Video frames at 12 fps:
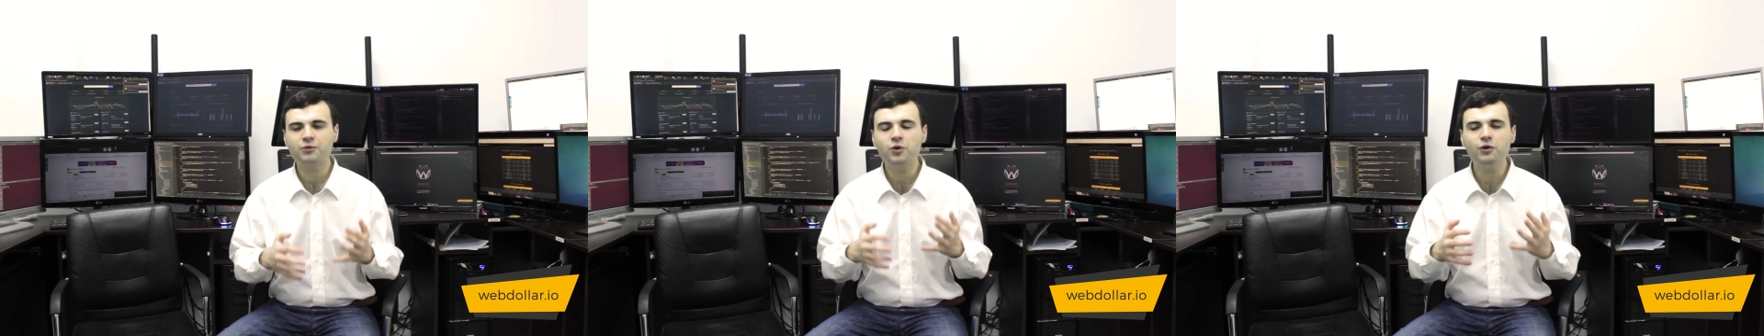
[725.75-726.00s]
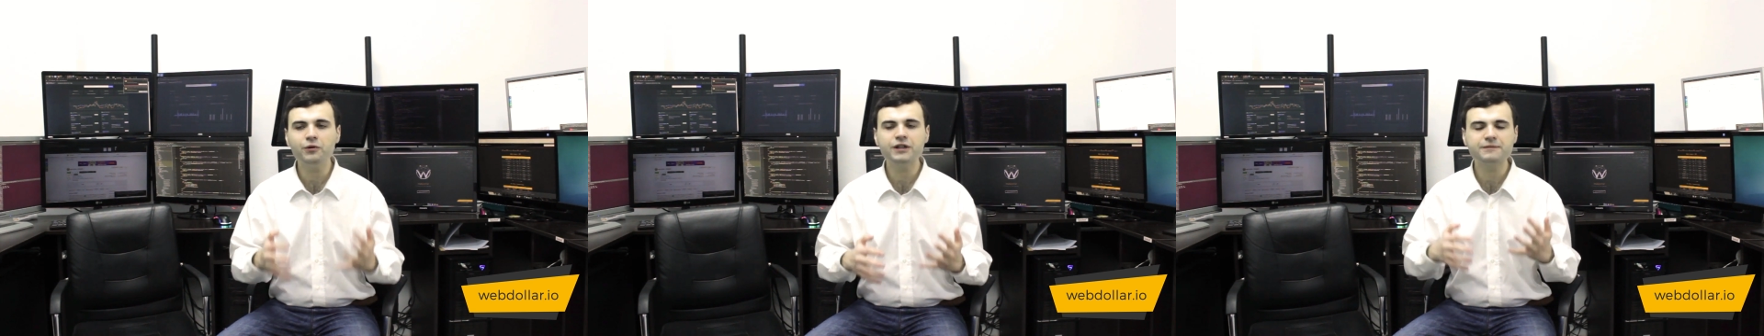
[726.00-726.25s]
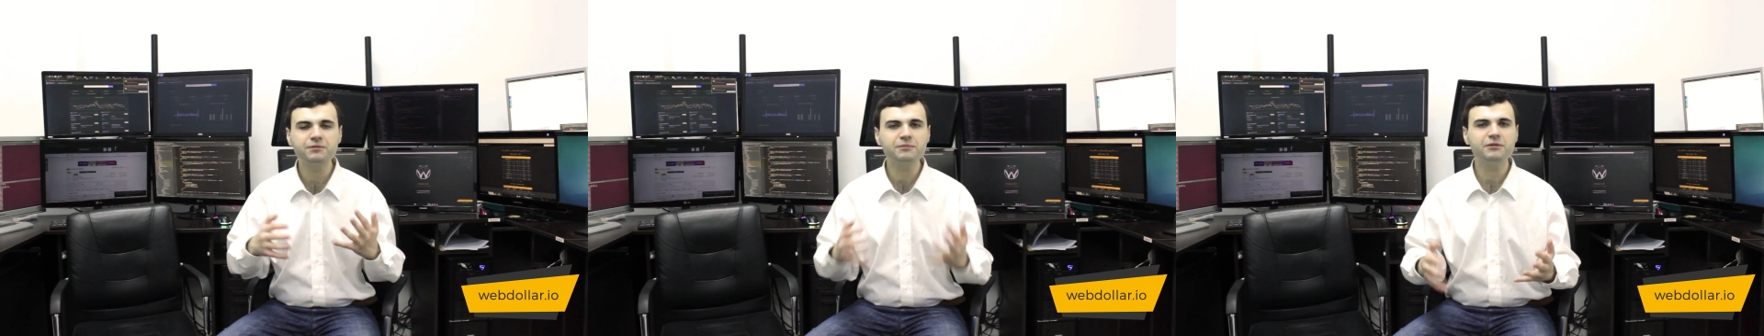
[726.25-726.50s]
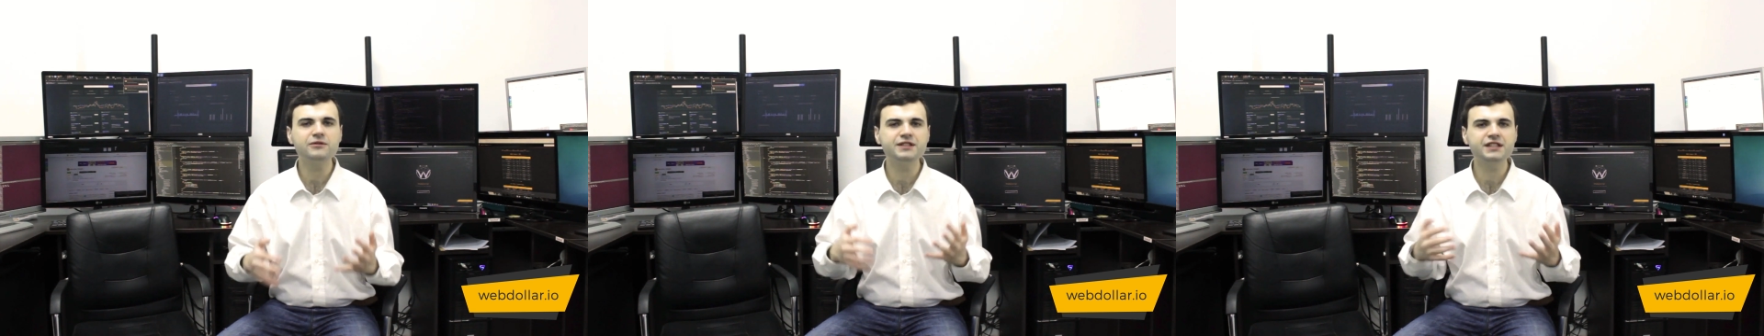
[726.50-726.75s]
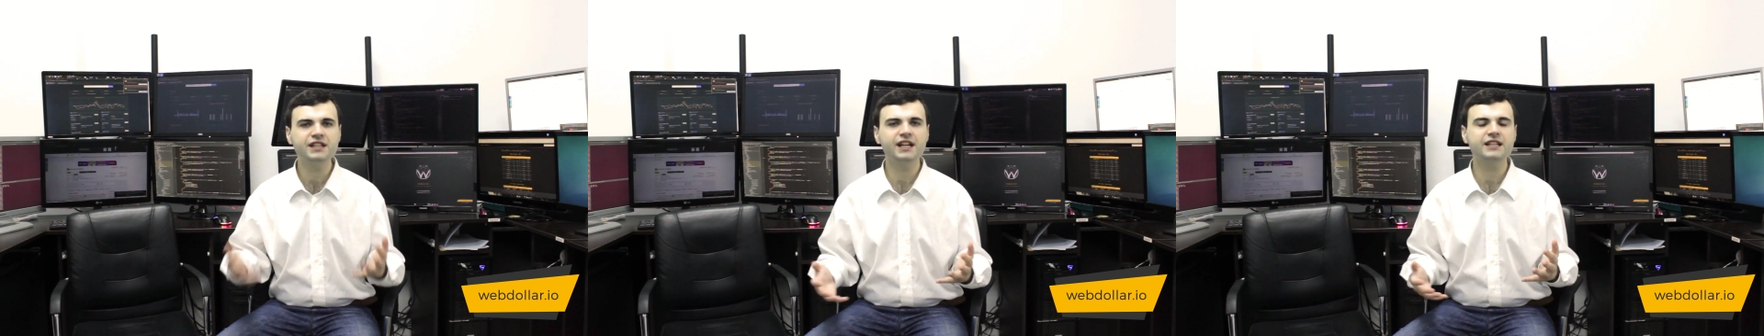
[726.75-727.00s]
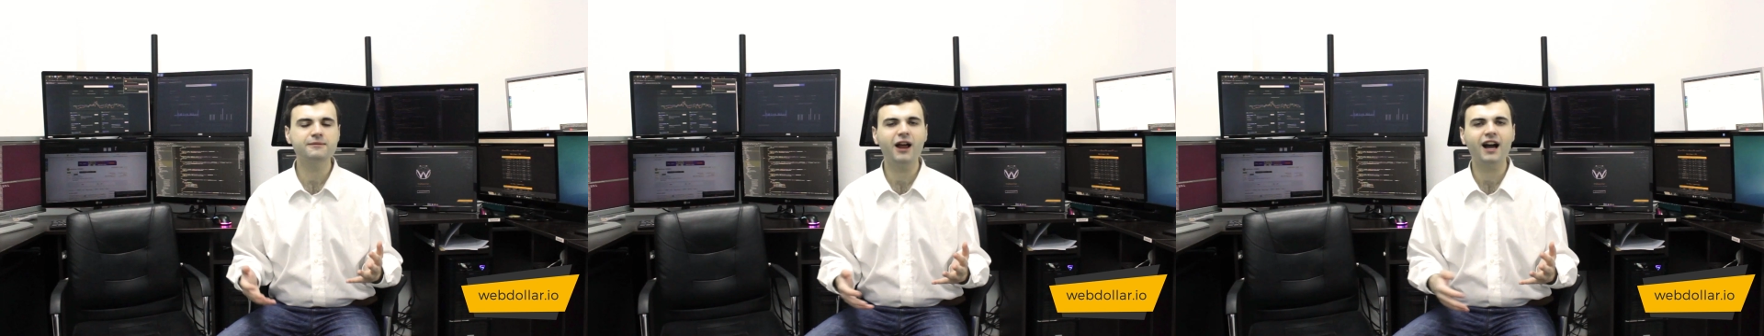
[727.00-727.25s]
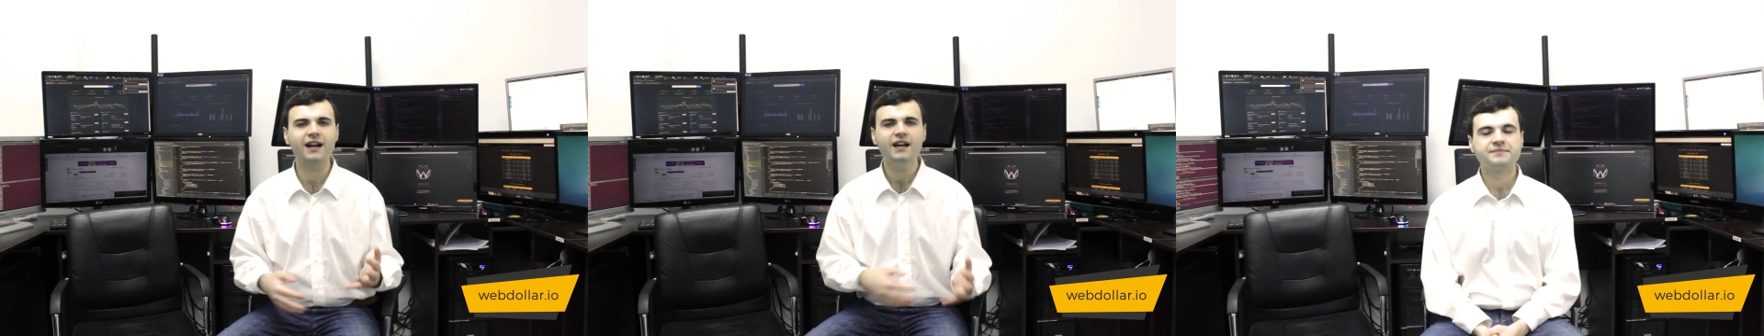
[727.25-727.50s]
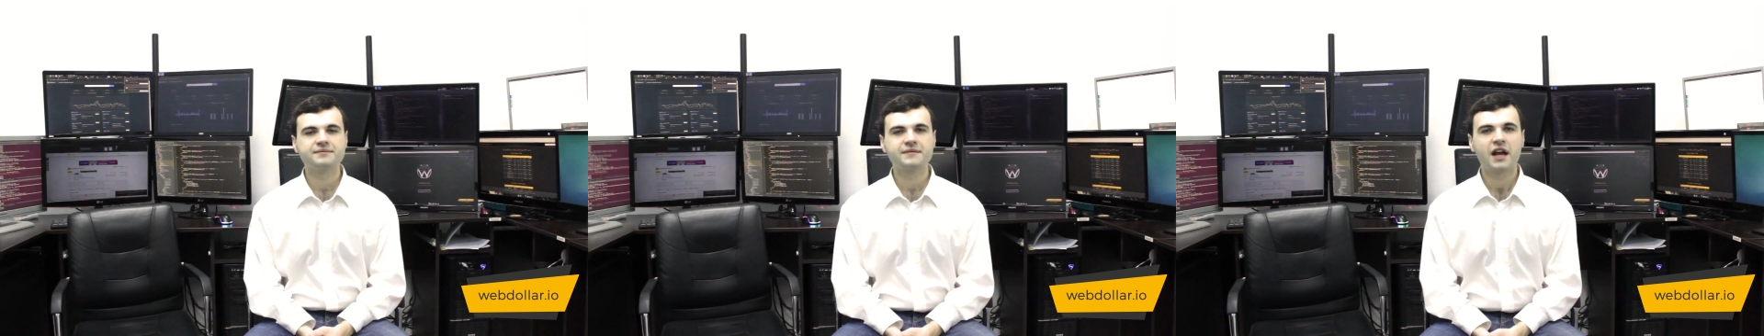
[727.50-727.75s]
who is proposing the next block.